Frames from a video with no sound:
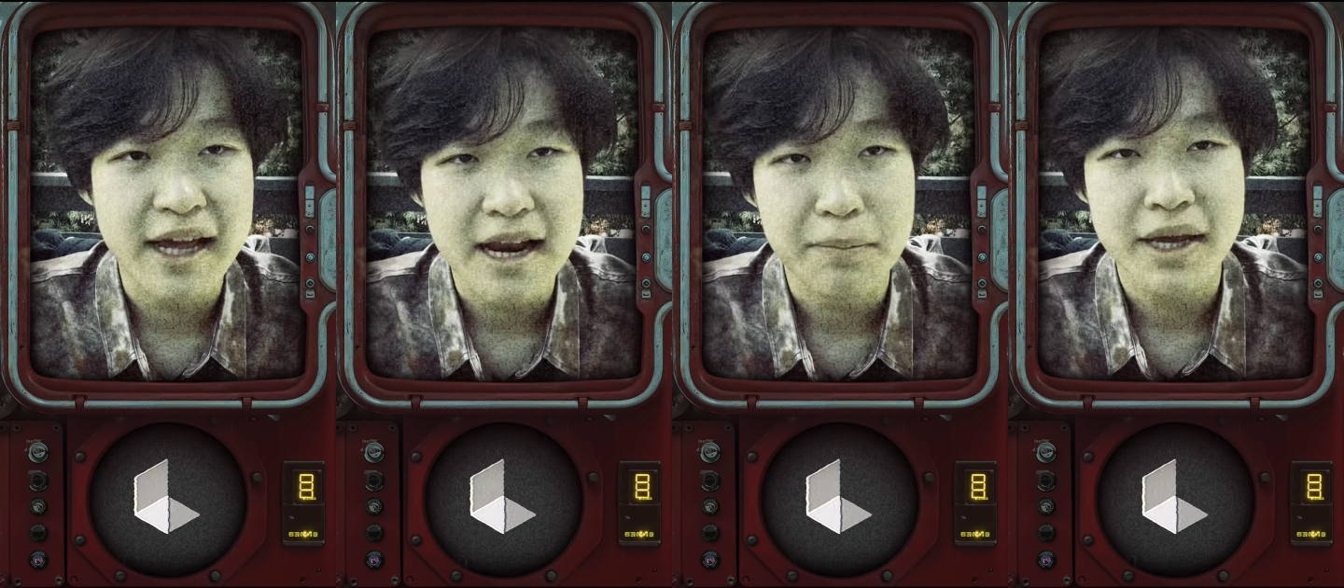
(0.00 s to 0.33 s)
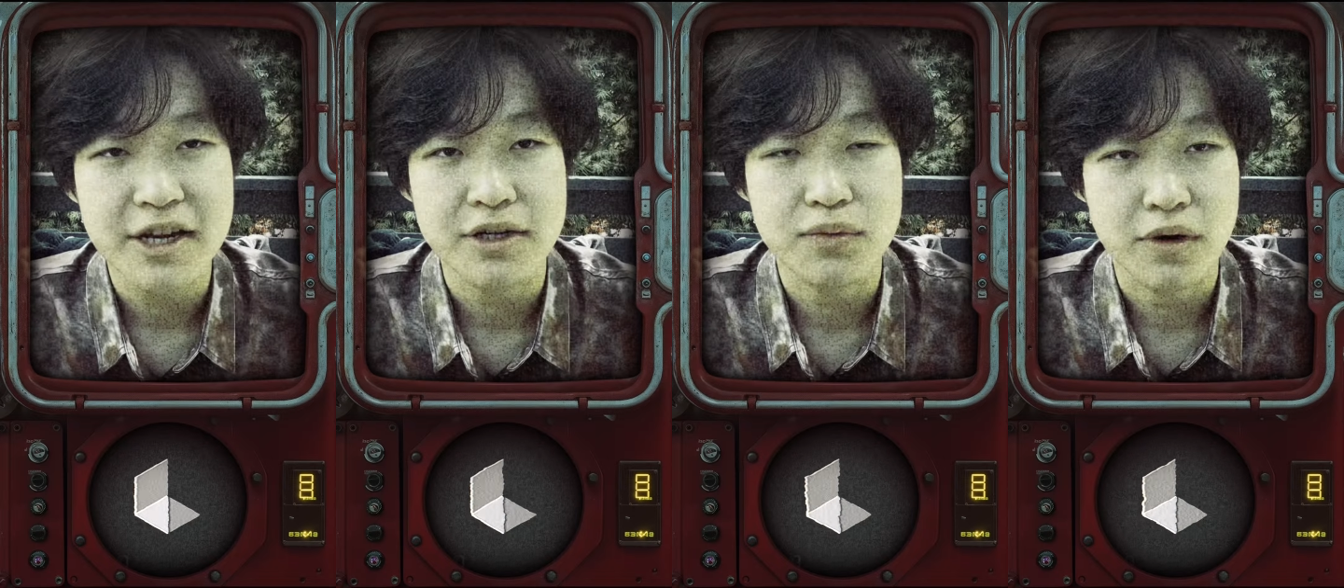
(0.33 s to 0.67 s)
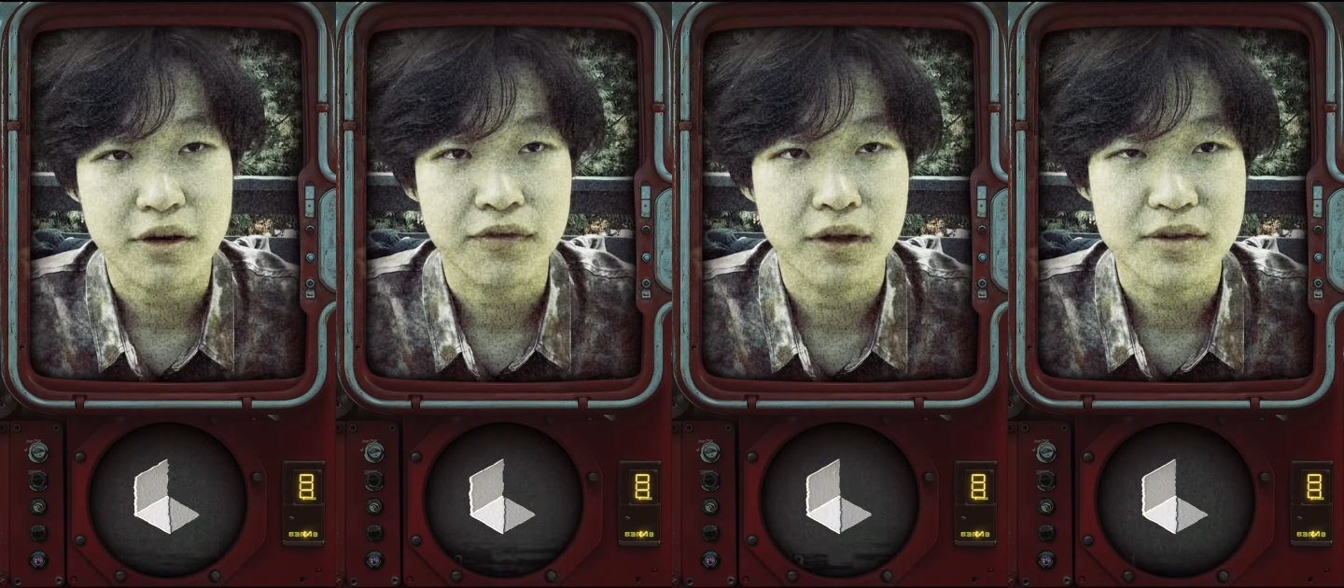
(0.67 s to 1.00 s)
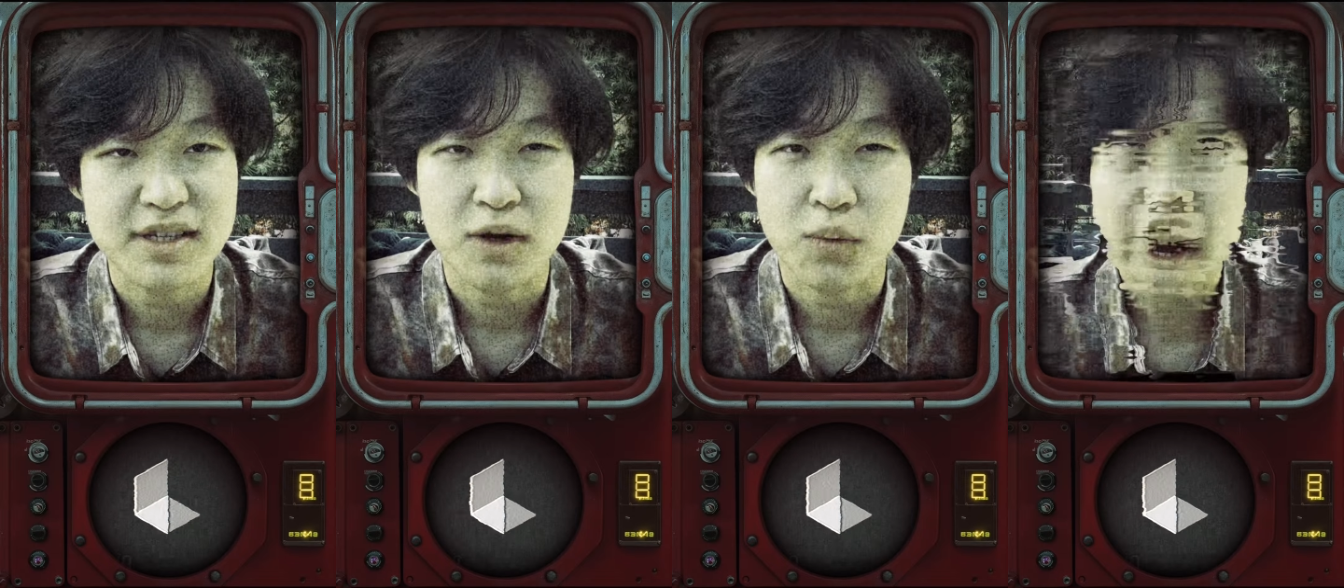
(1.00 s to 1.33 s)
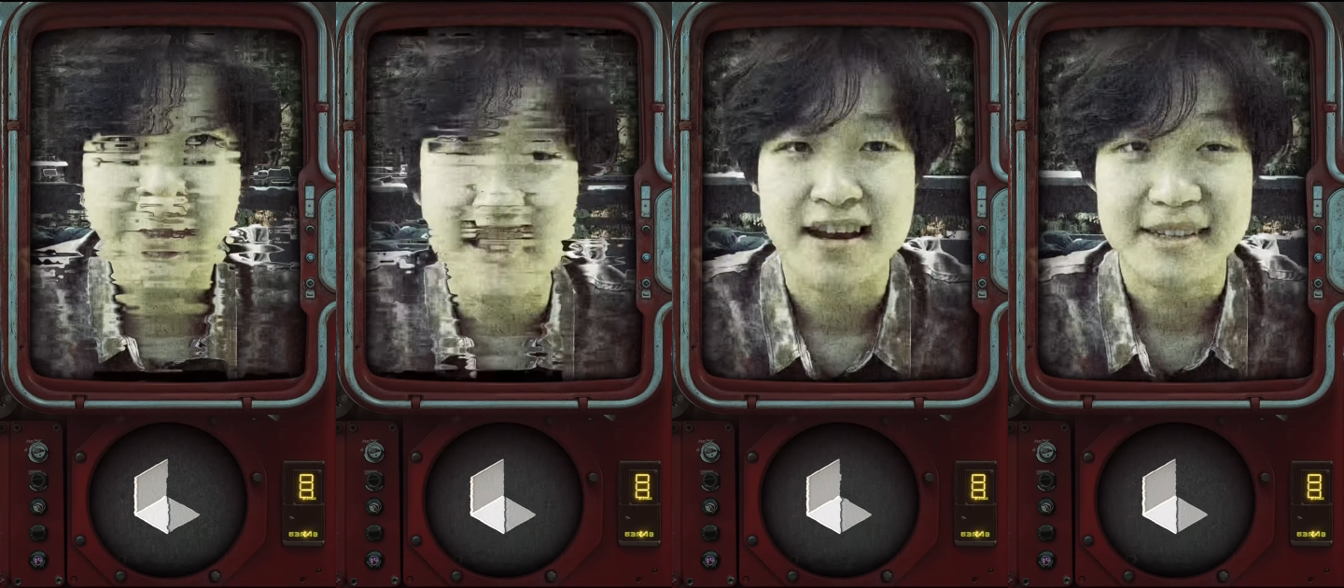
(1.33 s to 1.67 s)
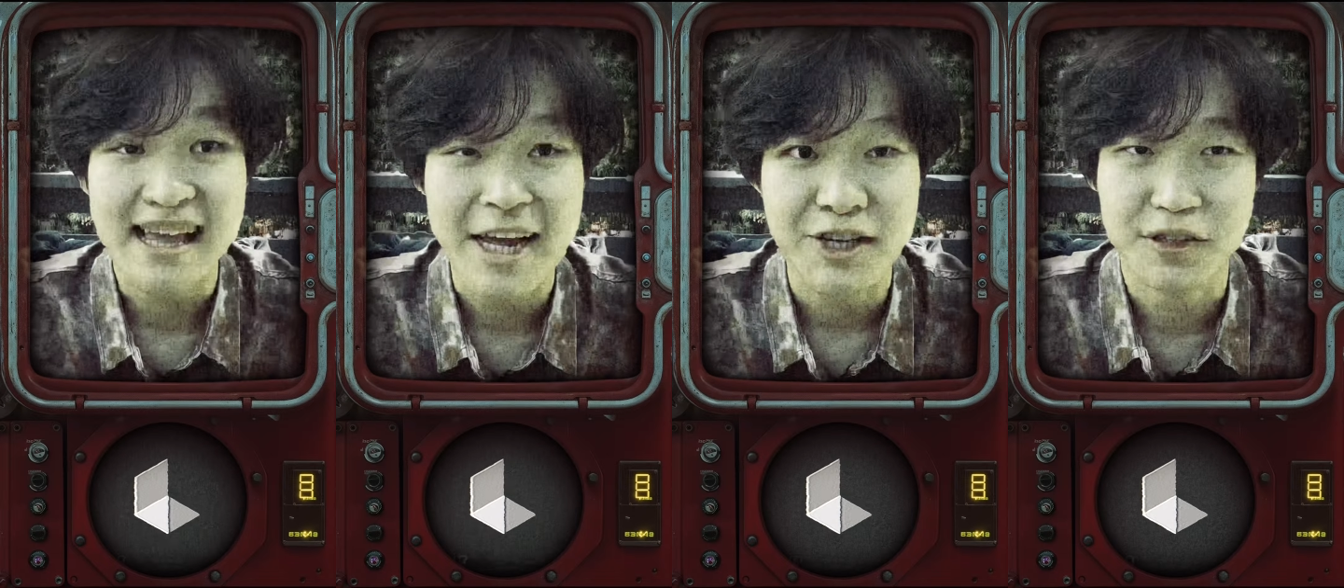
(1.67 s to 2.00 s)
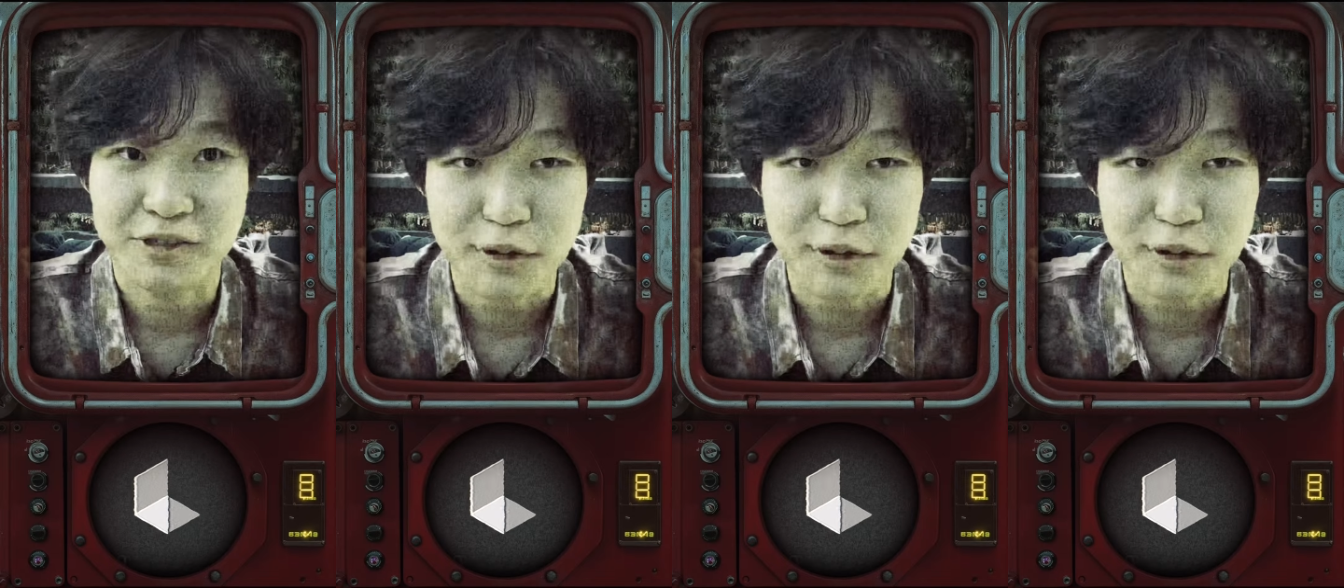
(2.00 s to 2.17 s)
animation workflows in a way that is actually